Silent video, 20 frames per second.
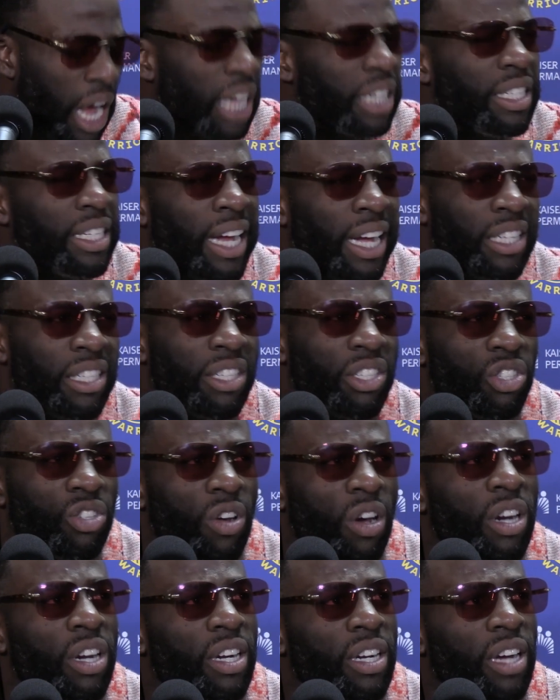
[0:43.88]
It's not just
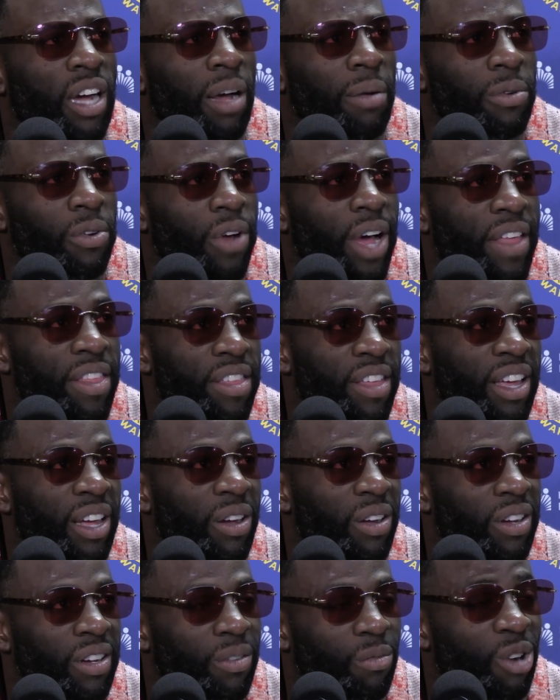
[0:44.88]
going to come. Do I
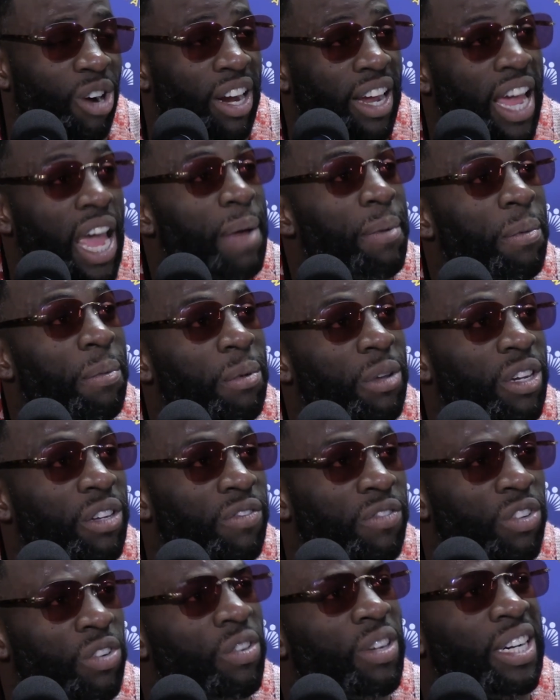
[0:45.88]
think we're capable
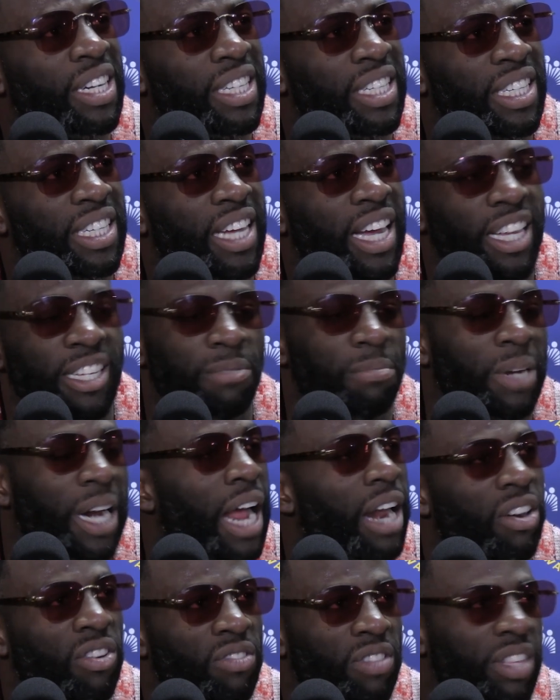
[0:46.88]
of doing it? Yes, but
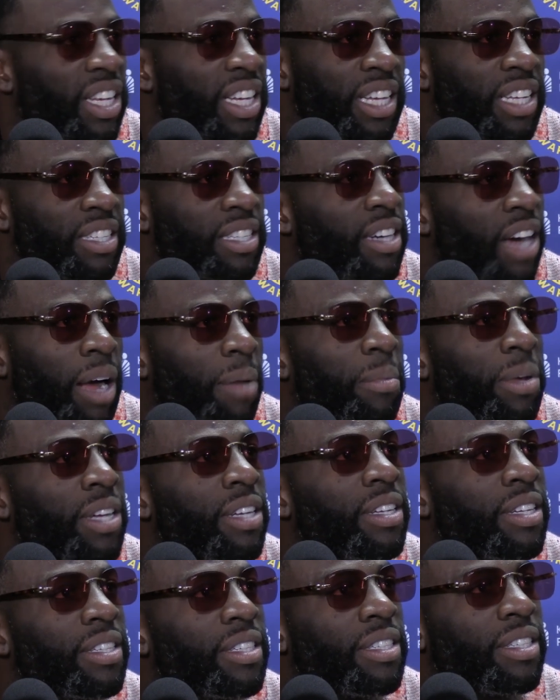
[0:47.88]
I don't think it's coming.